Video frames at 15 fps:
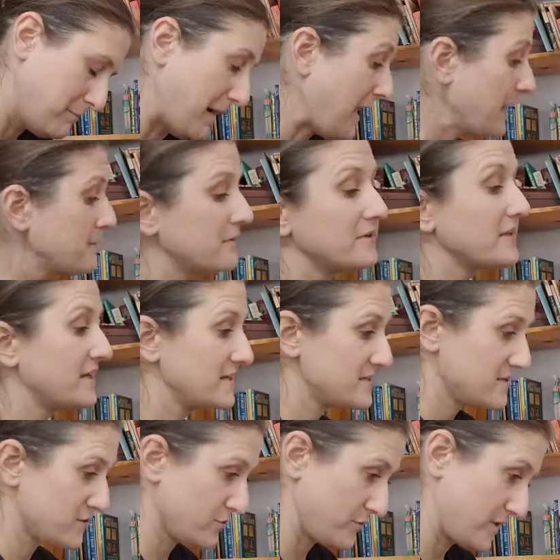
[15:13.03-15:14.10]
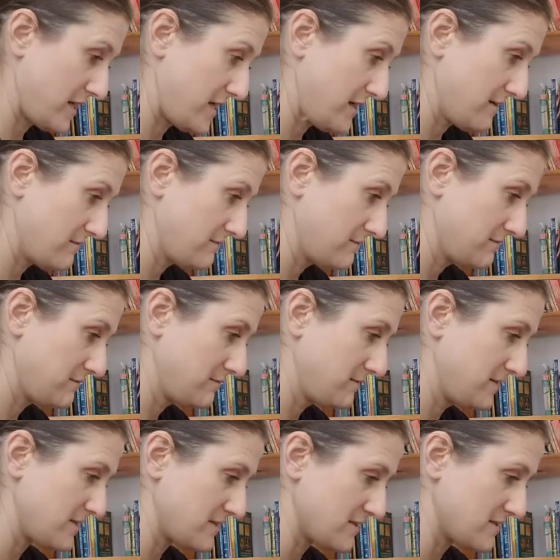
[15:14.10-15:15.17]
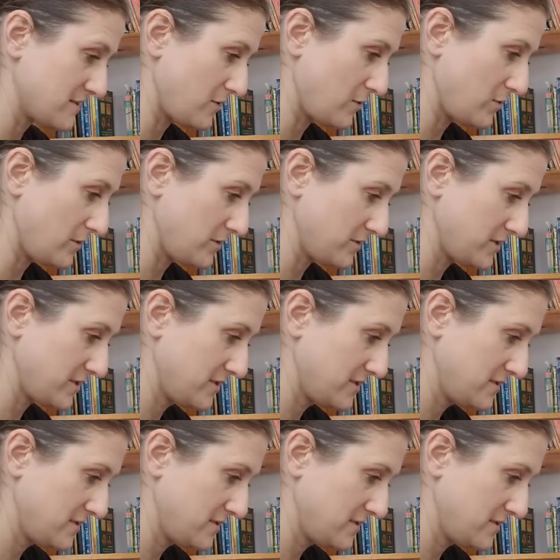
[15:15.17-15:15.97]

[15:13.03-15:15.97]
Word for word: Bible history. This is old.